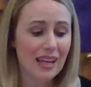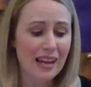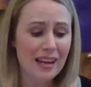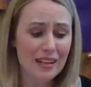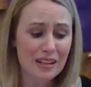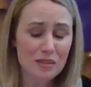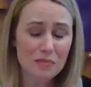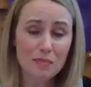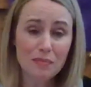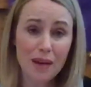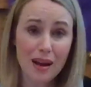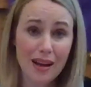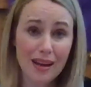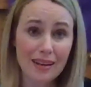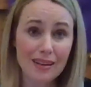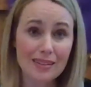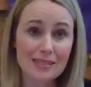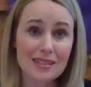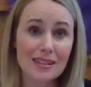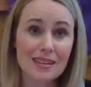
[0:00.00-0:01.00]
And it
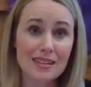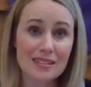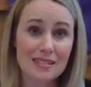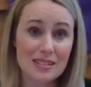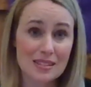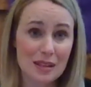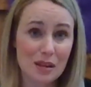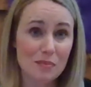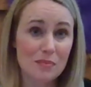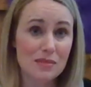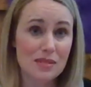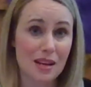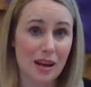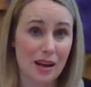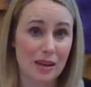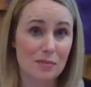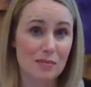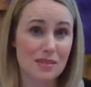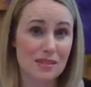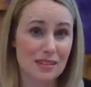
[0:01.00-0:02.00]
might
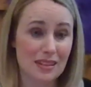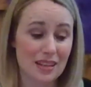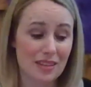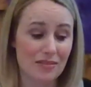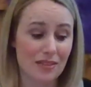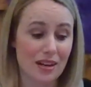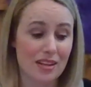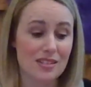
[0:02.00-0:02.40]
sometimes leave